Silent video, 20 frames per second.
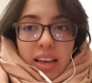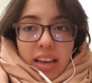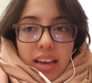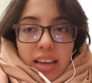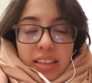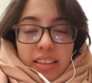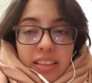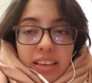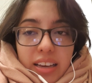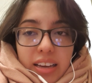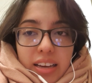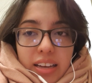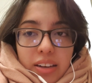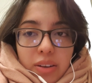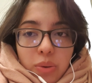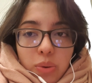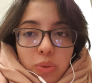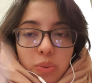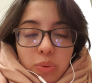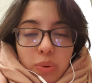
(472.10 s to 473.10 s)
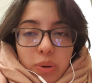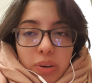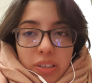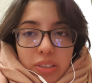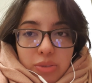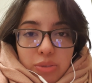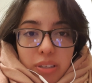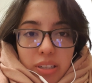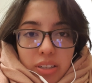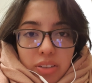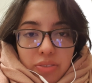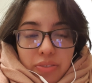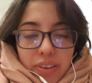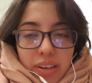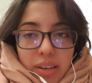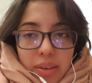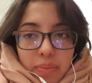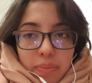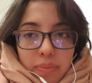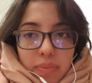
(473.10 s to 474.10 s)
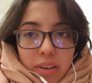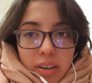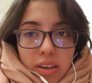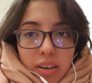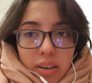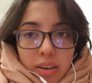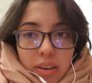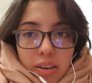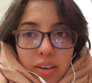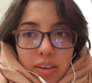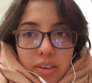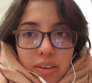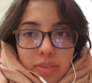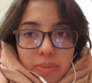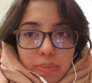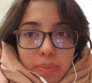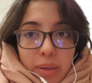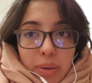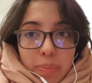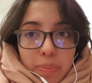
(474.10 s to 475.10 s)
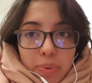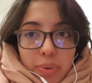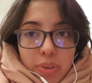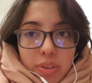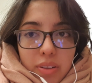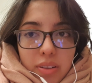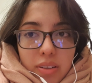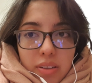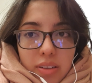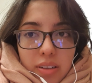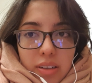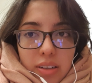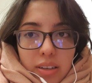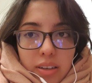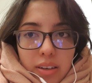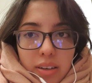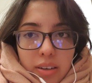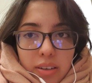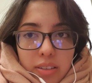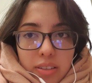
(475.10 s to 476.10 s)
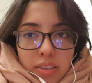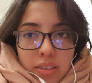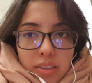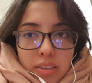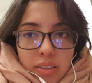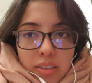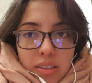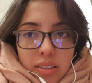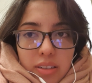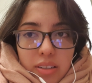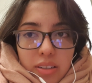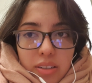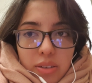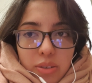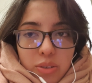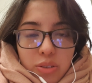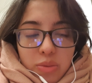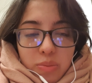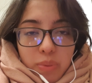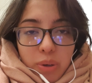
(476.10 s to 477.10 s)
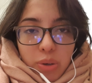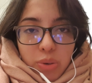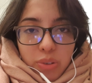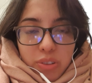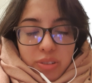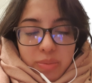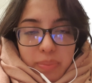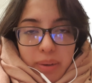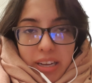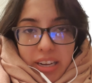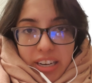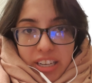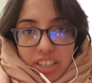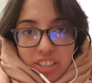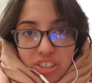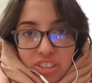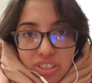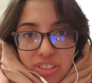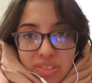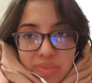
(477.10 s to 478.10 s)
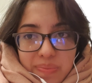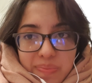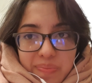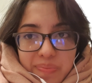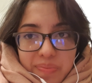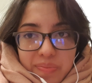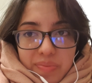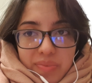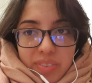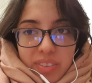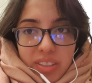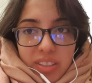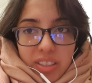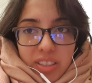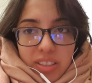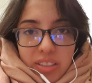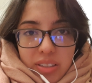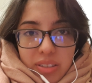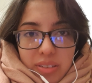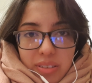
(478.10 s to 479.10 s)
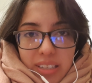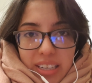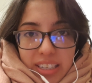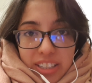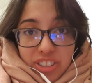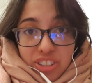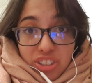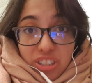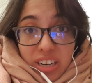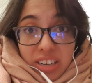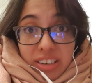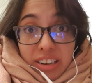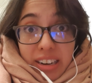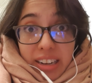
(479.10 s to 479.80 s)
In the end, we were trying to find people who spoke Spanish to like share a